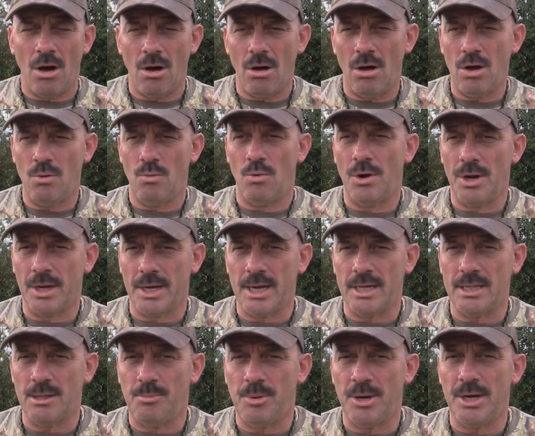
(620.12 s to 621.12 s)
I want to
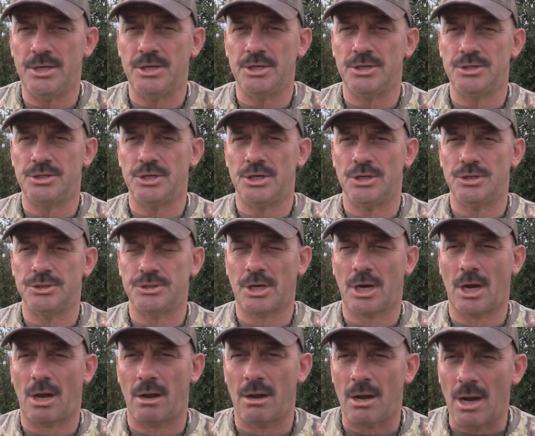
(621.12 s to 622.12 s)
get the pigeons as
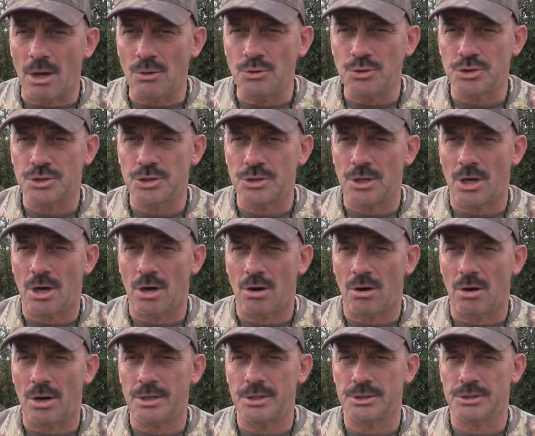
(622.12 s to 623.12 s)
close to the
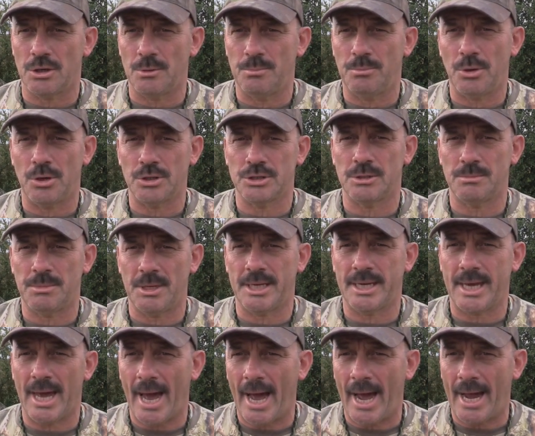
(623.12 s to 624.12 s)
hide as I possibly
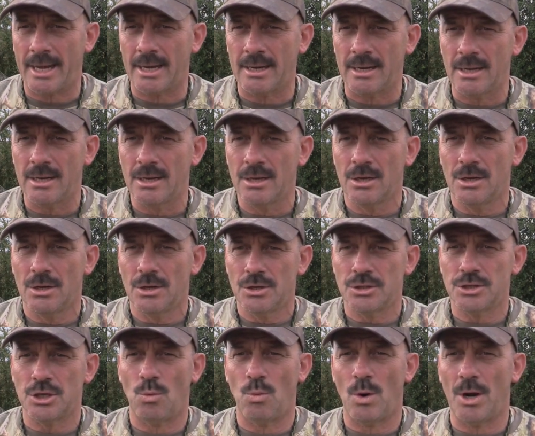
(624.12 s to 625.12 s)
can,
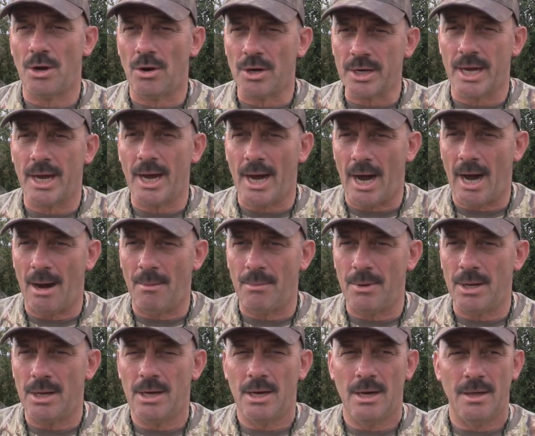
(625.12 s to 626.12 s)
so when I get up
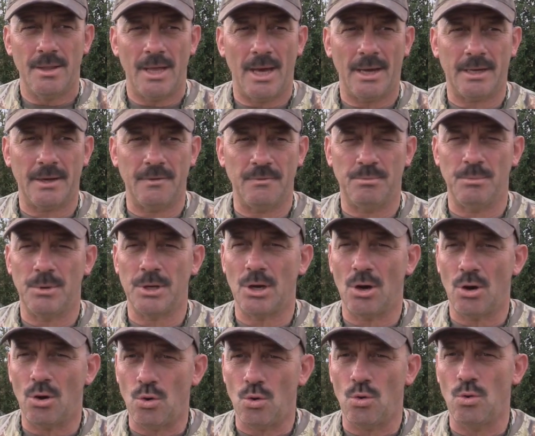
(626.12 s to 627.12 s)
that gives me
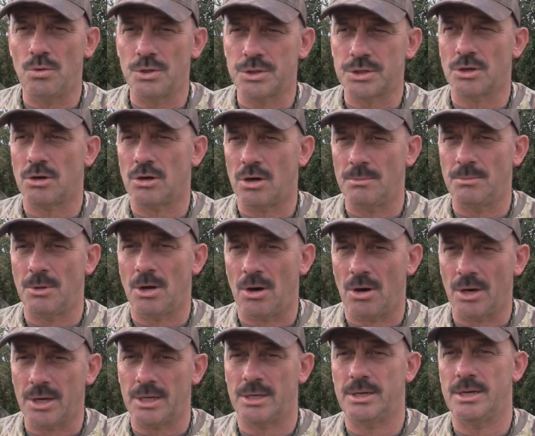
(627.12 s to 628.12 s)
all the time that
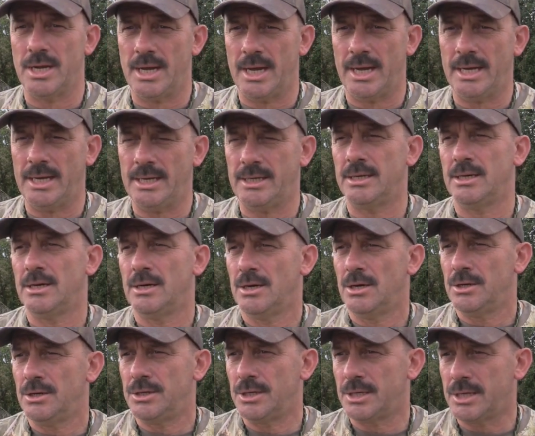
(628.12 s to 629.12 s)
I need
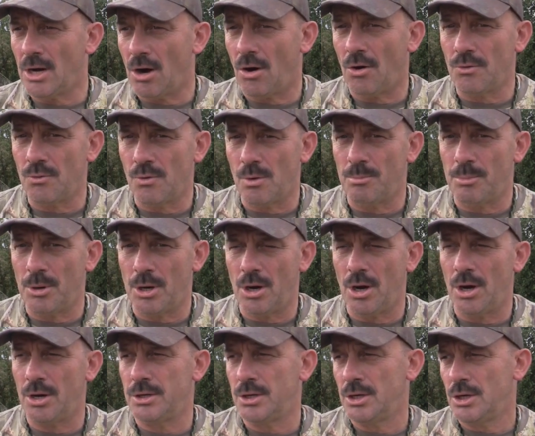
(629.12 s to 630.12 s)
to get onto a
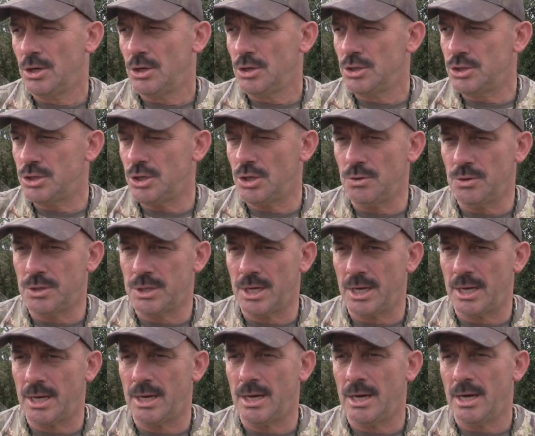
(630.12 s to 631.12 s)
bird, shoot
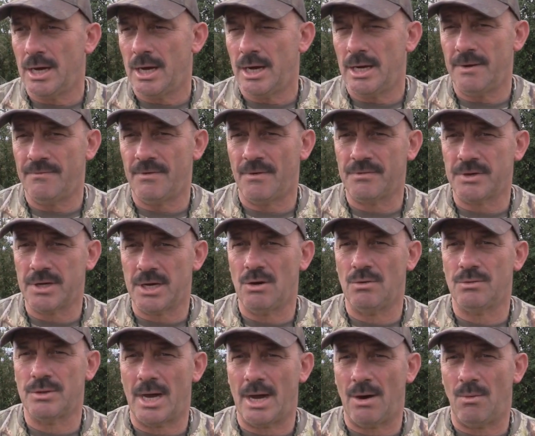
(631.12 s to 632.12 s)
it, and if I've
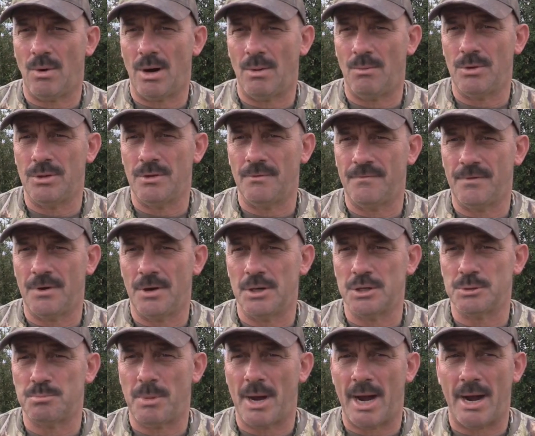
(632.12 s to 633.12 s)
killed that one with the
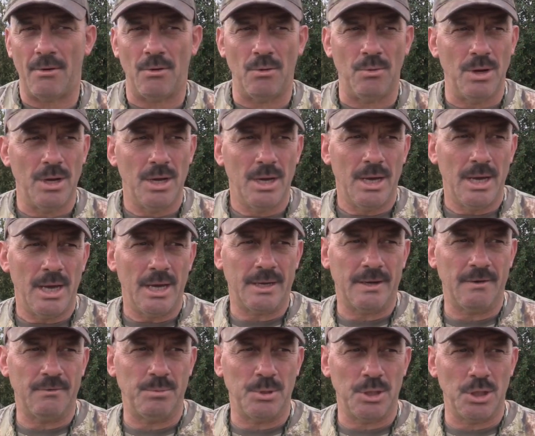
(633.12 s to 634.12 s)
first barrel it
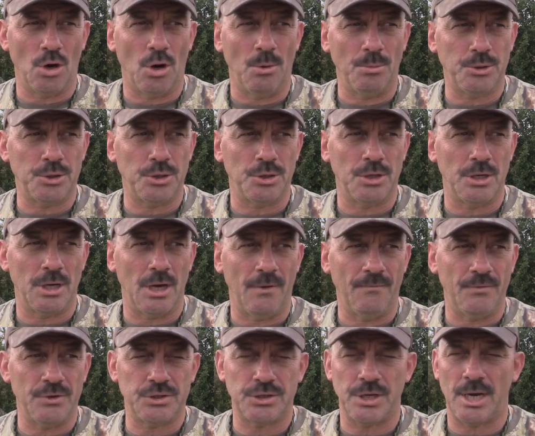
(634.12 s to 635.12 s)
gives me the option
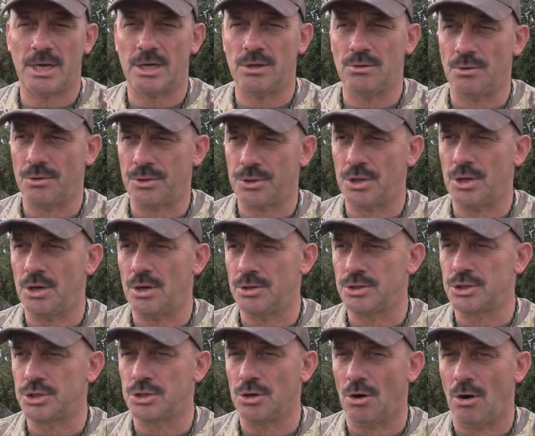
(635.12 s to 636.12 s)
of the second or
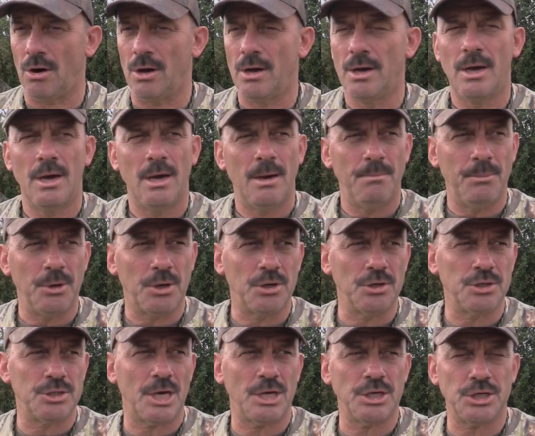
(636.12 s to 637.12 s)
third shot
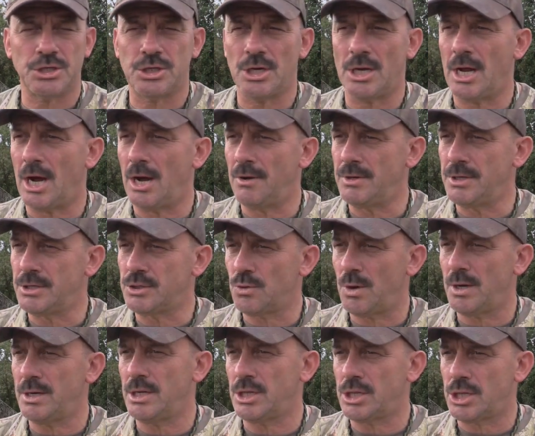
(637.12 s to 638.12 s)
because they're still only
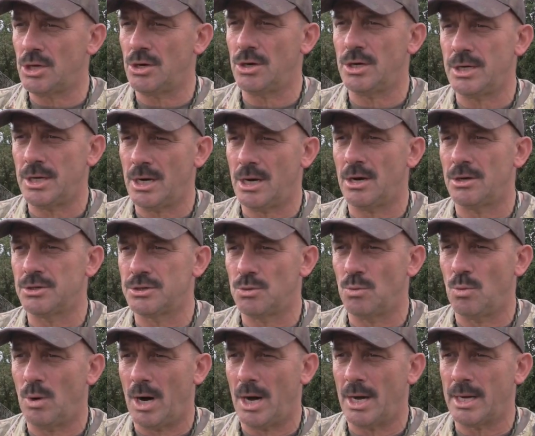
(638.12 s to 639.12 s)
20-30 yards
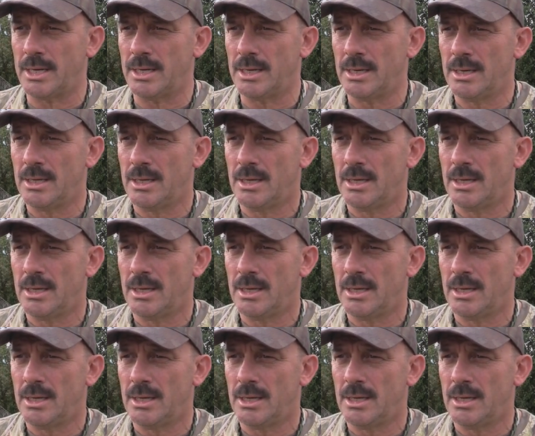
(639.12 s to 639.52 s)
away.